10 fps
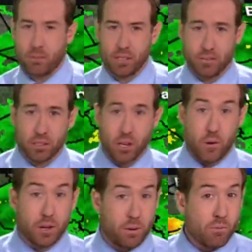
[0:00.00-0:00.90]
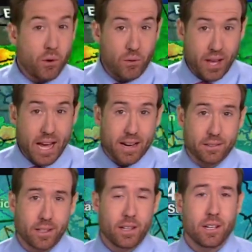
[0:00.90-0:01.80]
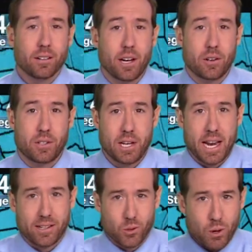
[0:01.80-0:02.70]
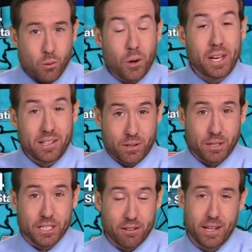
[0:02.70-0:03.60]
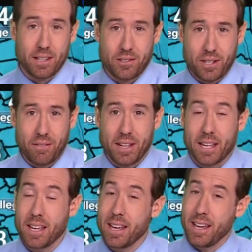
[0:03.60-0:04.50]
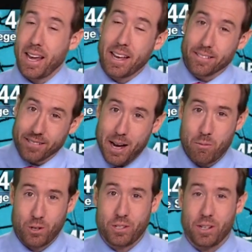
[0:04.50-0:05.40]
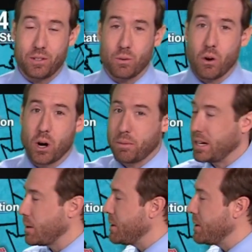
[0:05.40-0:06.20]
an upper level low. It'll be moving out later today, so we will get some clearing this evening and a lot more sun tomorrow. But